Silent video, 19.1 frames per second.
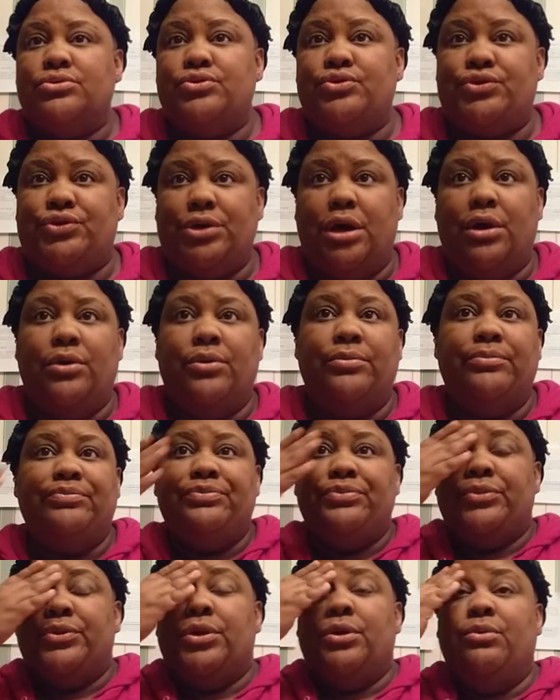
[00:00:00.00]

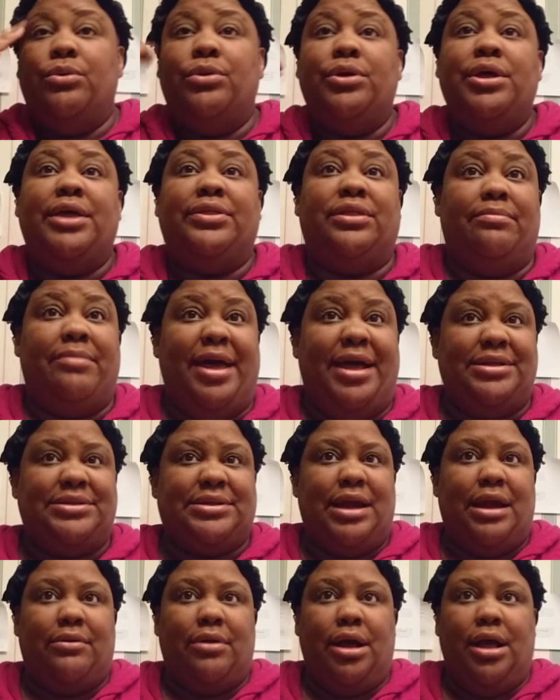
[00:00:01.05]
So we'll hit the
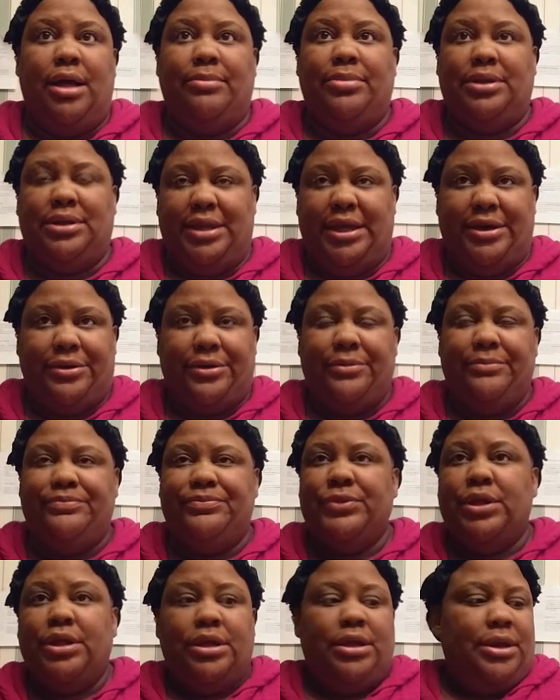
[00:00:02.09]
mascara up later.
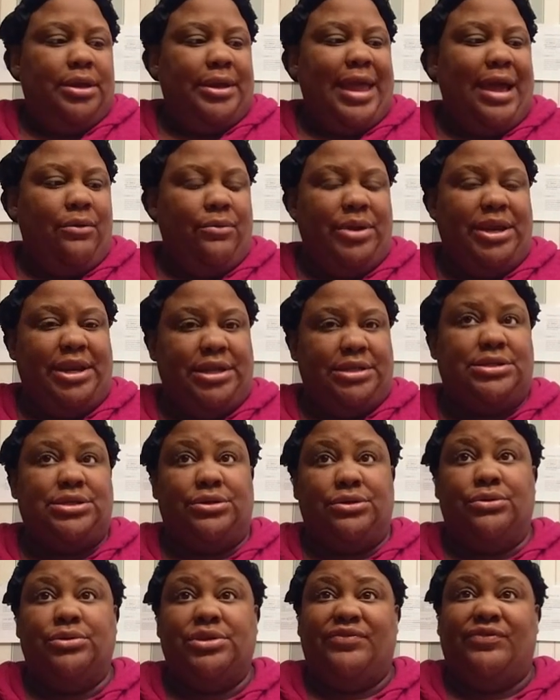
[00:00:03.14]
Now what we need to
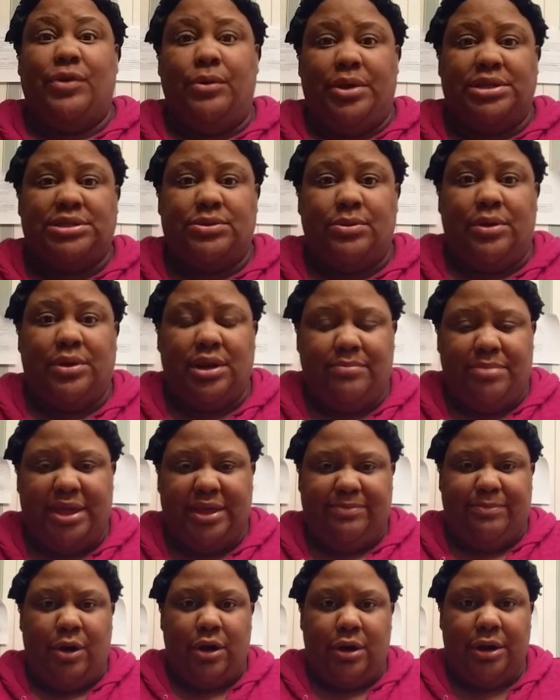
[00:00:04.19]
do is focus on the
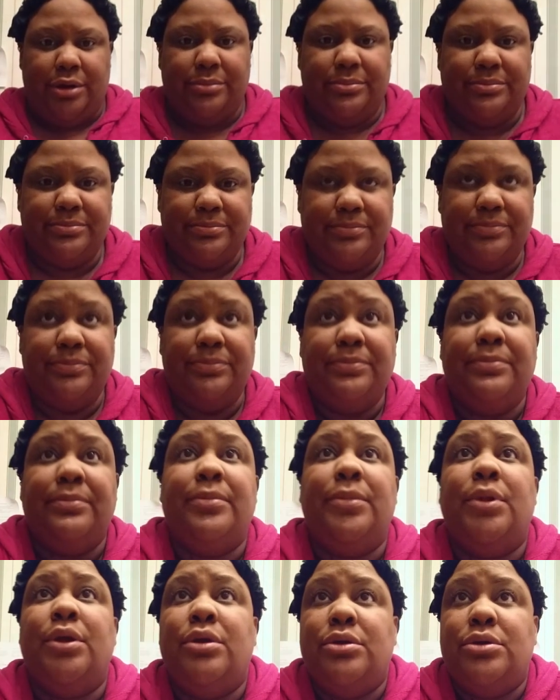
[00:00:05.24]
big part.
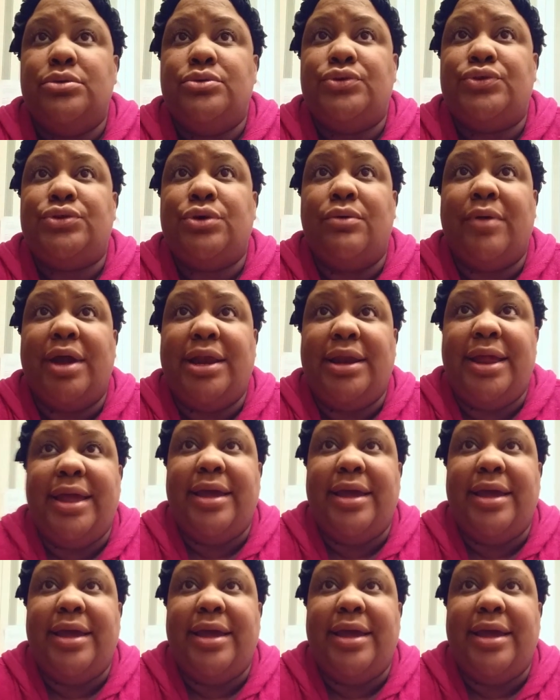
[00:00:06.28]
So right